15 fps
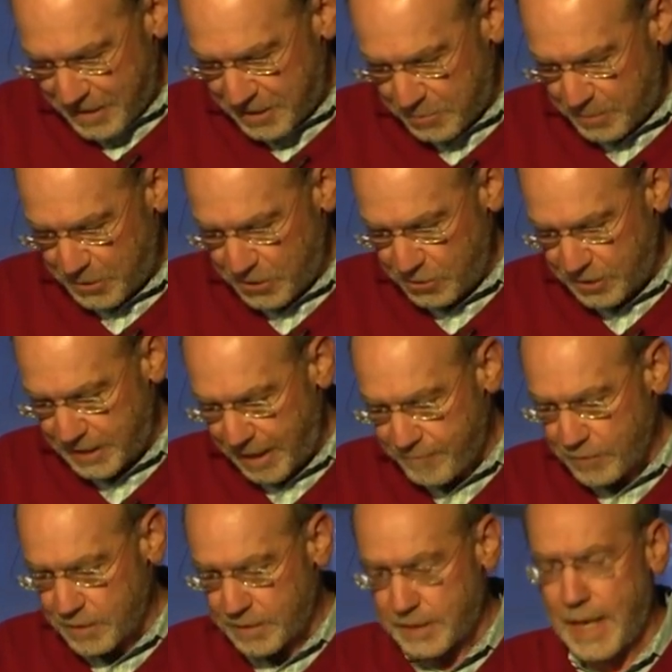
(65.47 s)
that has produced
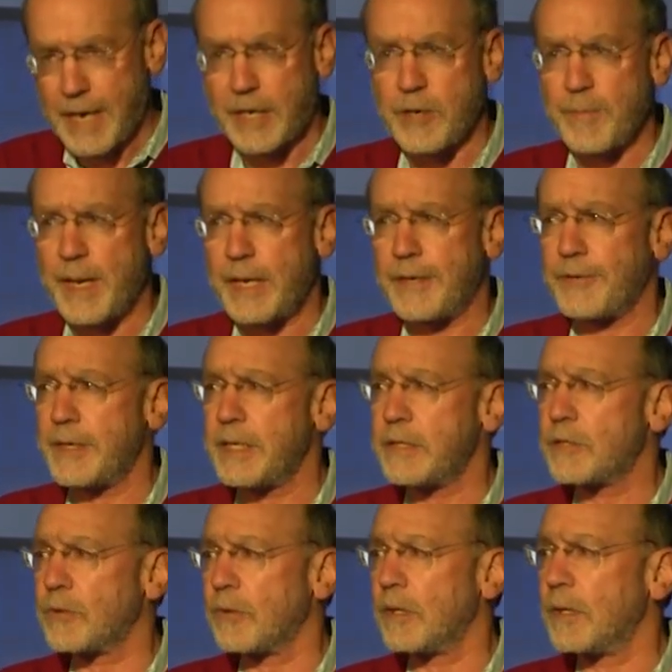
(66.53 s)
several
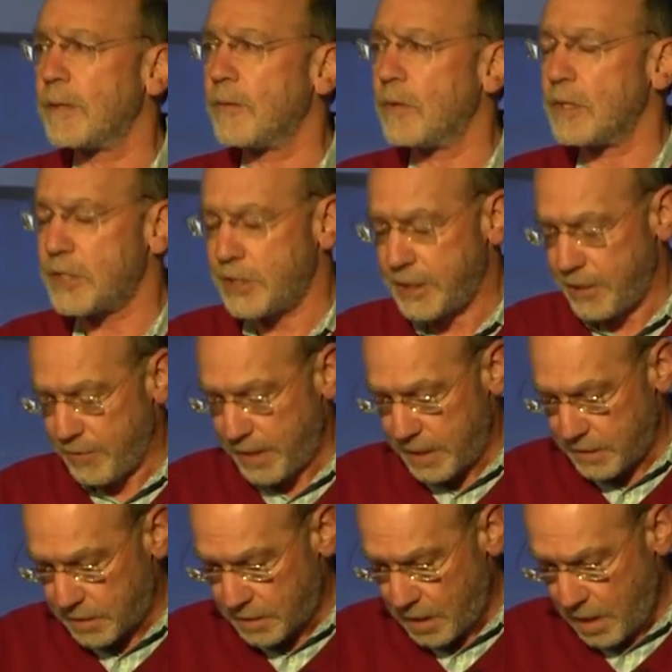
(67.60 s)
documentaries or, or
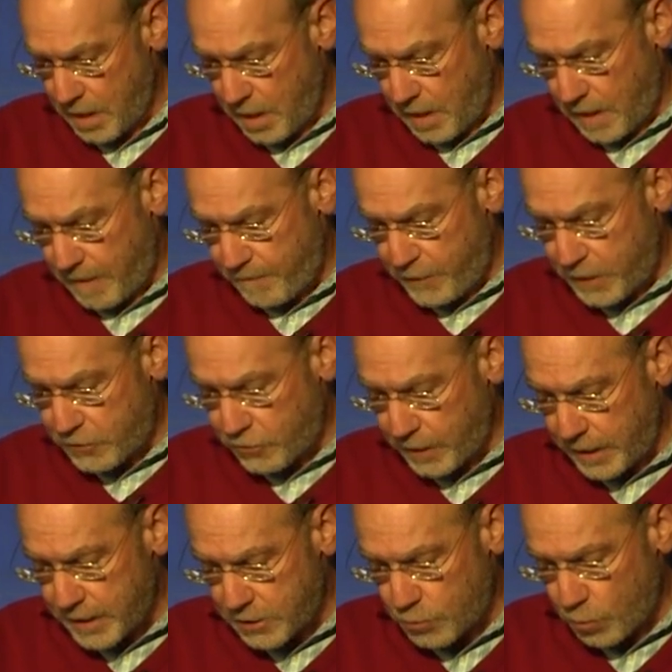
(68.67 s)
series uh,
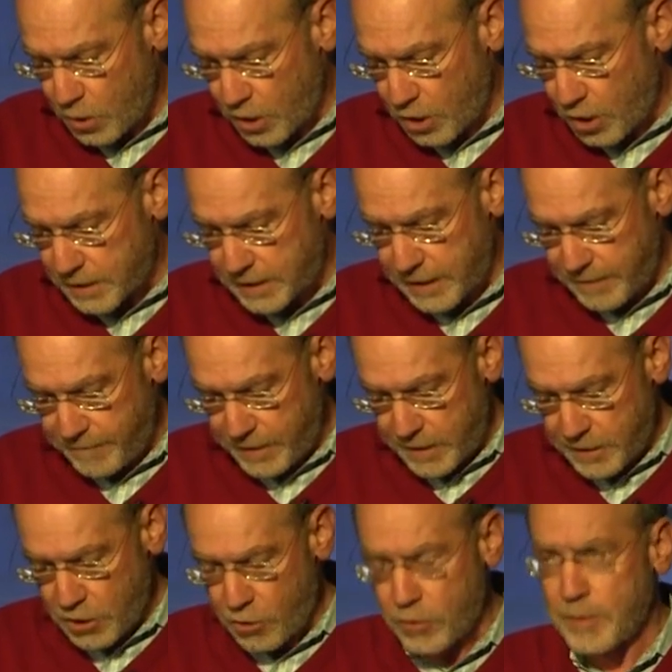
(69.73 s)
featuring his work on
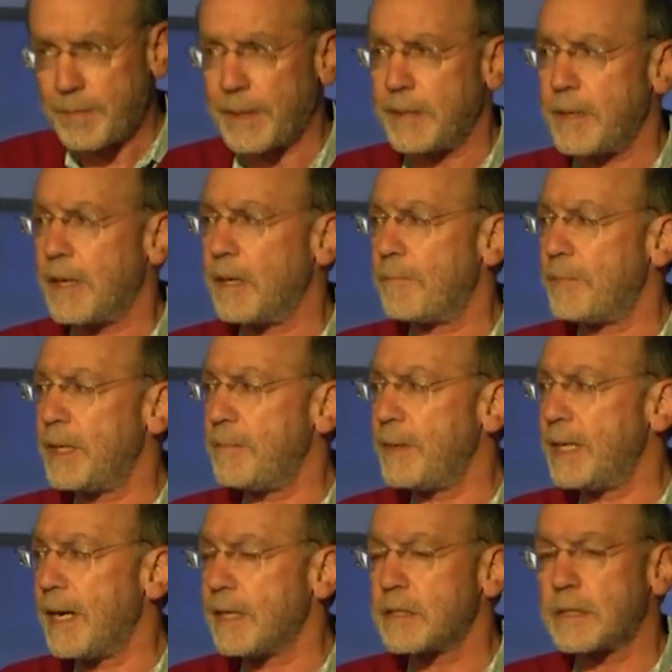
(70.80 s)
TV, notably uh,
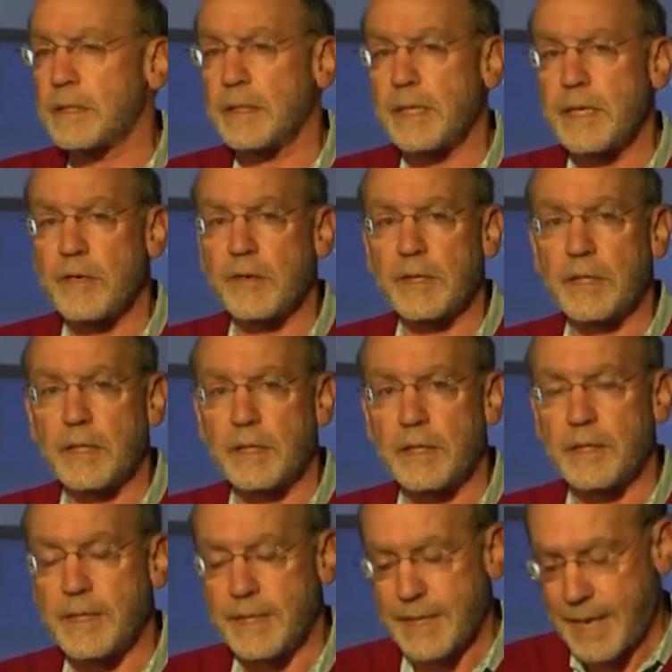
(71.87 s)
PBS uh, here in,
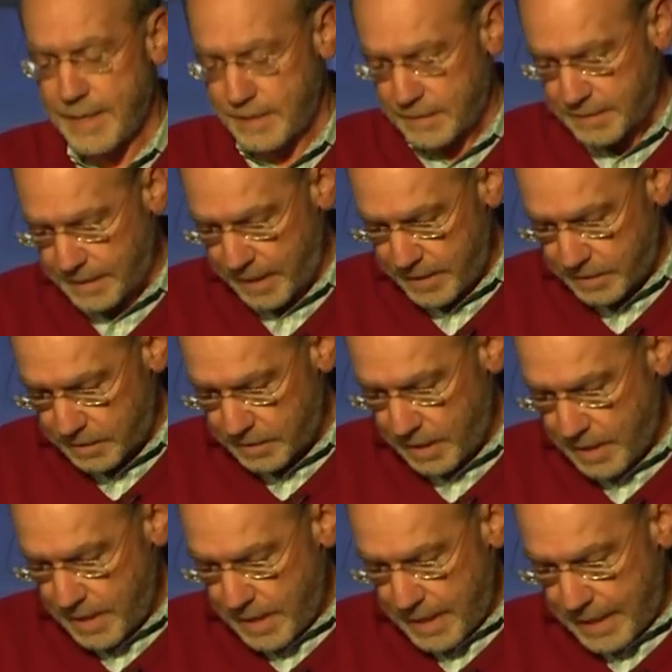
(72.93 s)
in the United States.
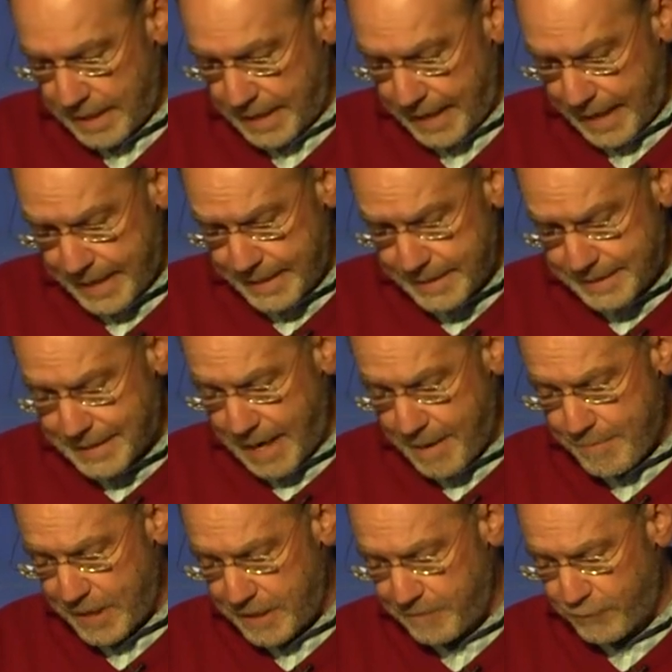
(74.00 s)
Uh, and he's
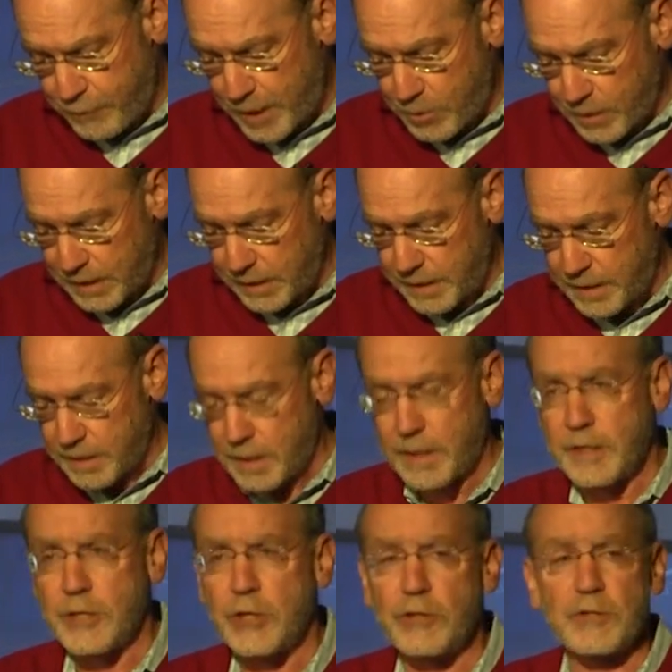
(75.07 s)
commented frequently in,
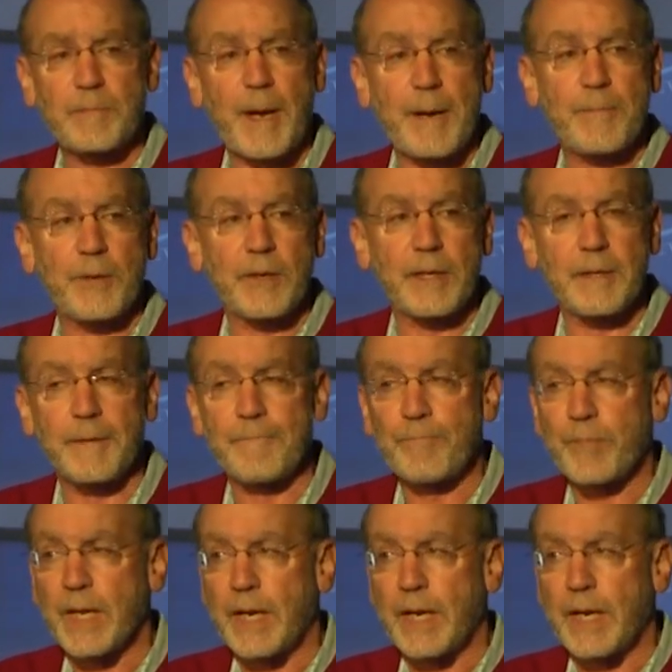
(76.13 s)
in newspaper and,